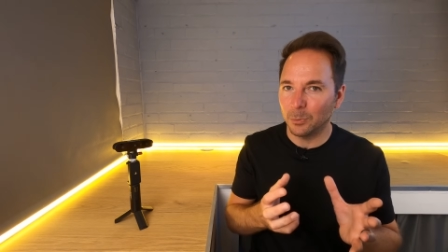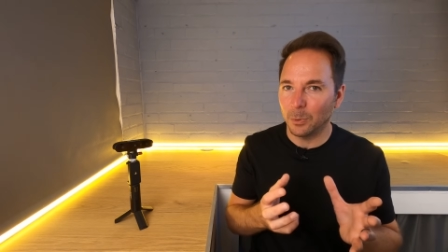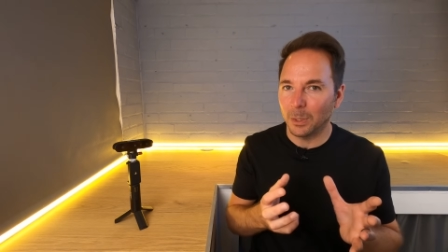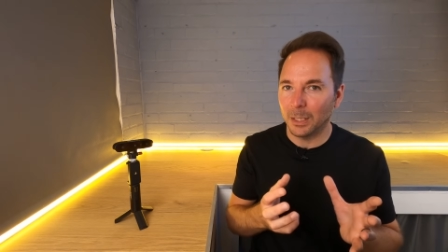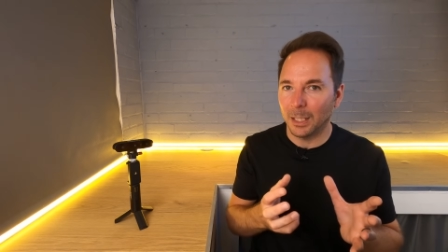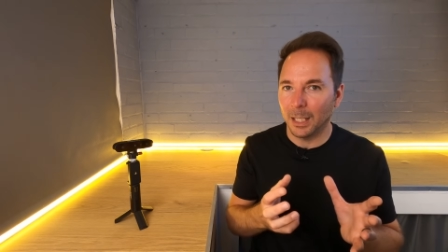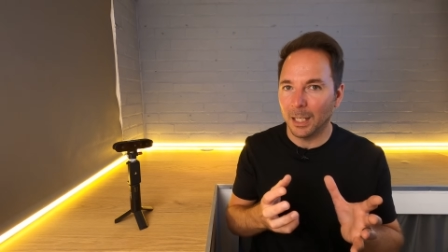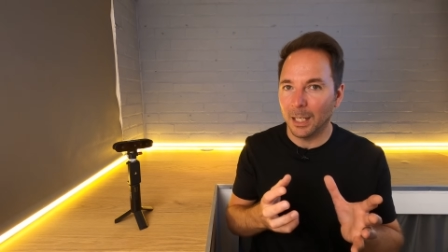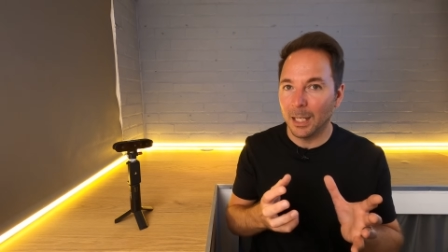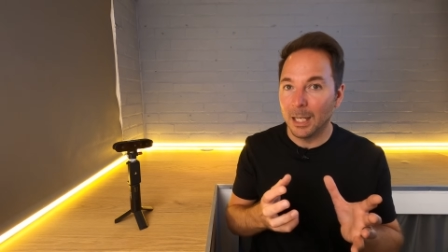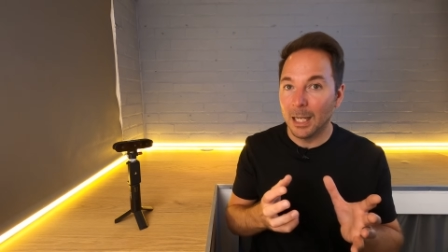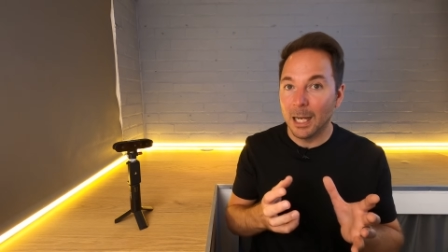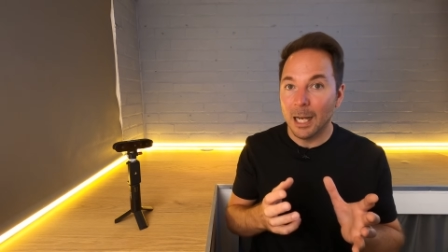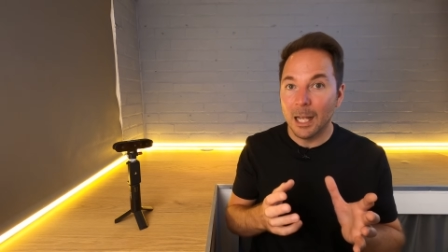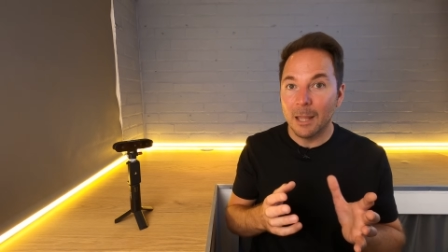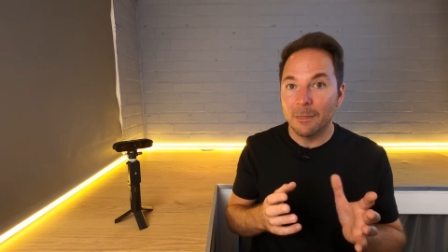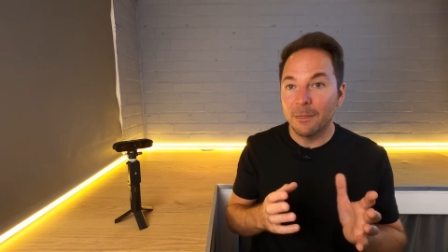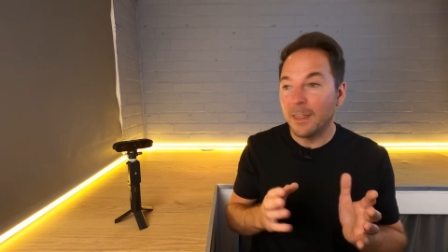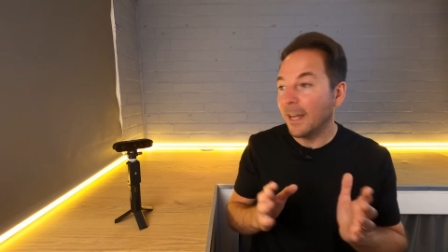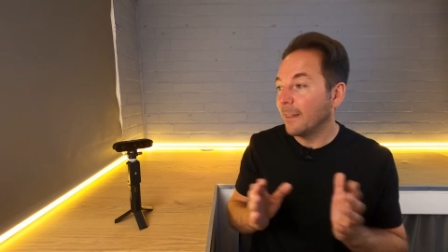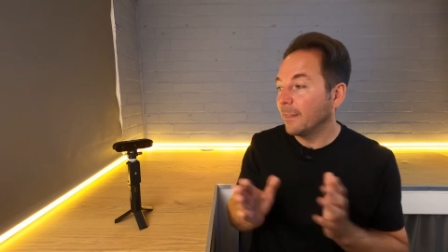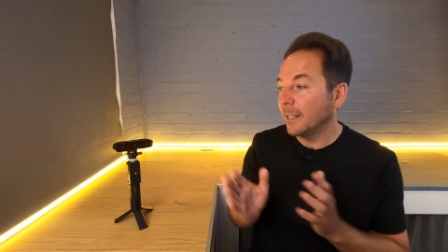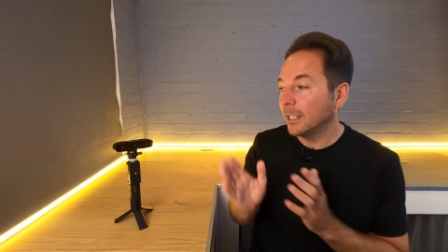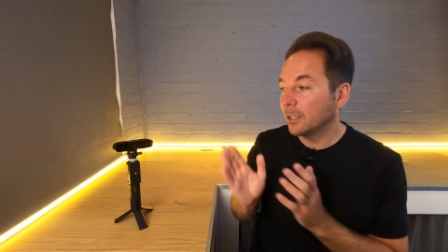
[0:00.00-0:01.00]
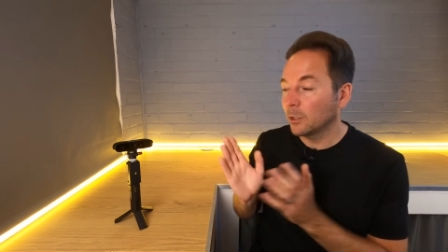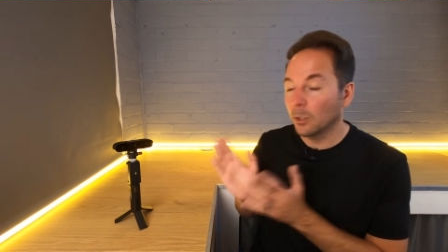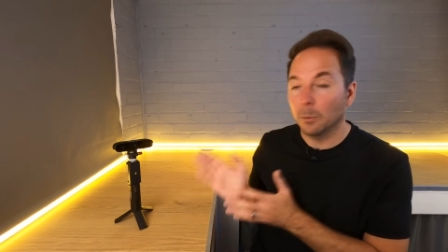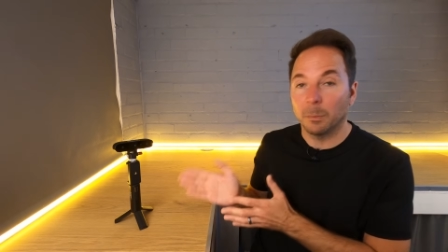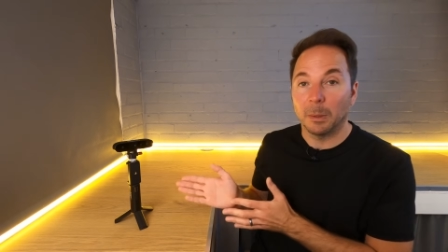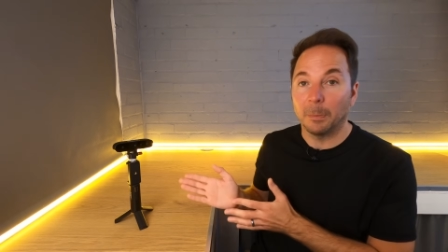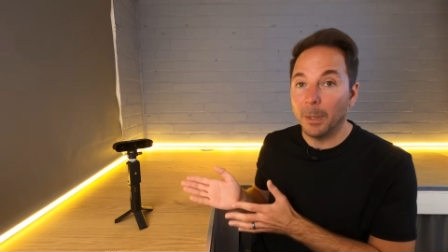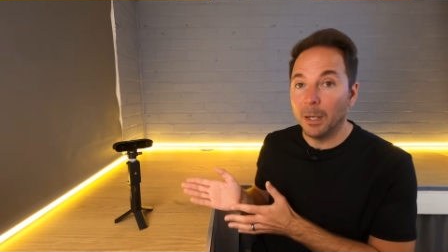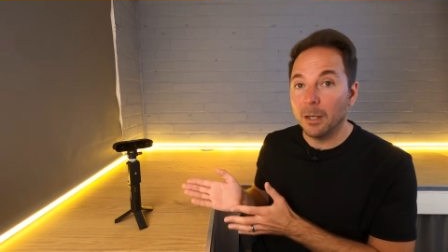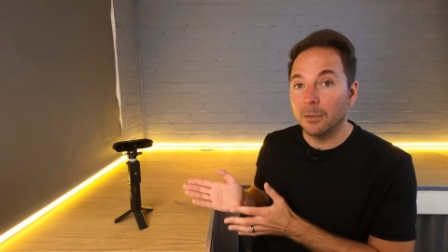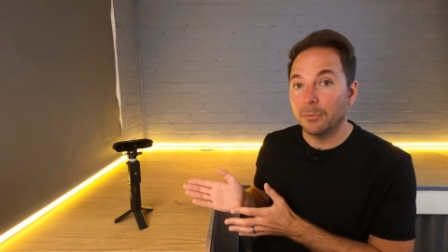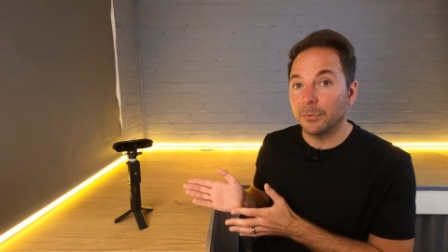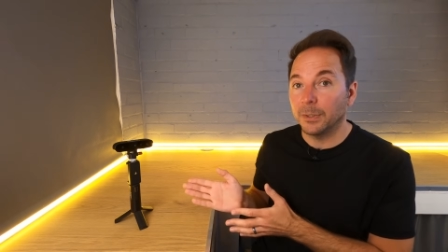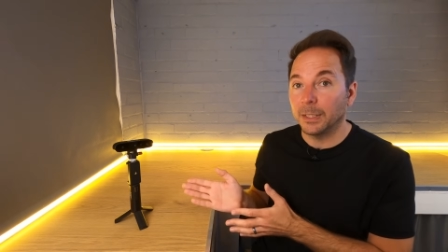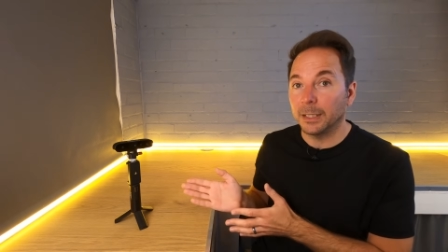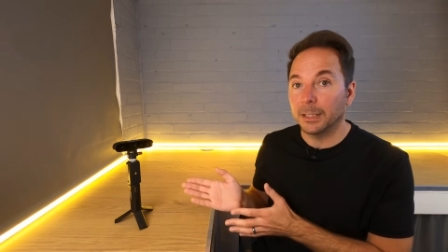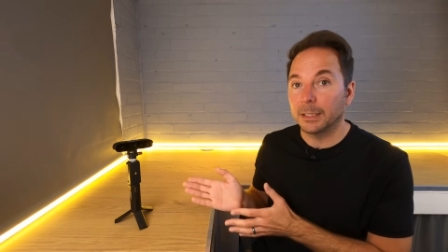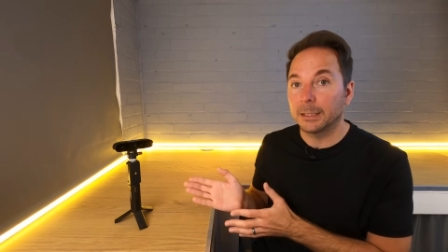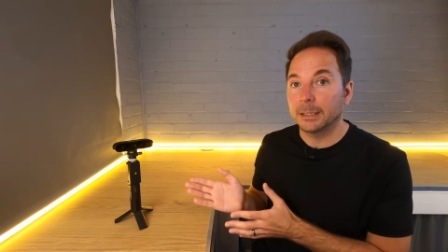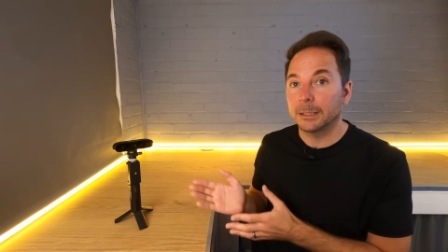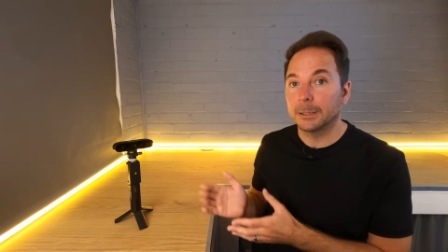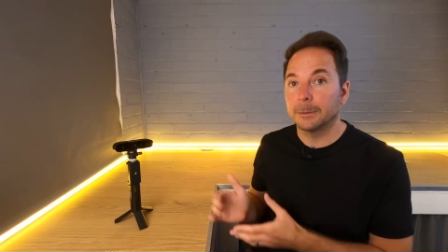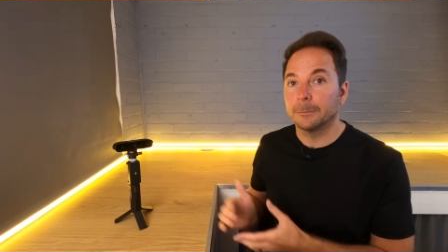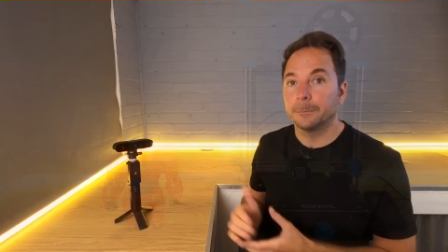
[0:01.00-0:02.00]
with it, then this could be
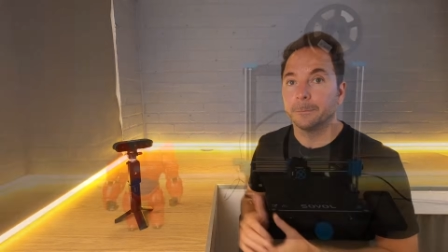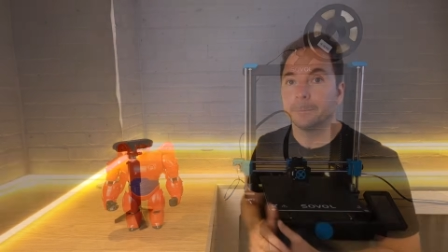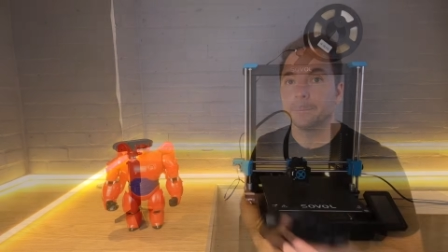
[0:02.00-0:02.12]
perfect.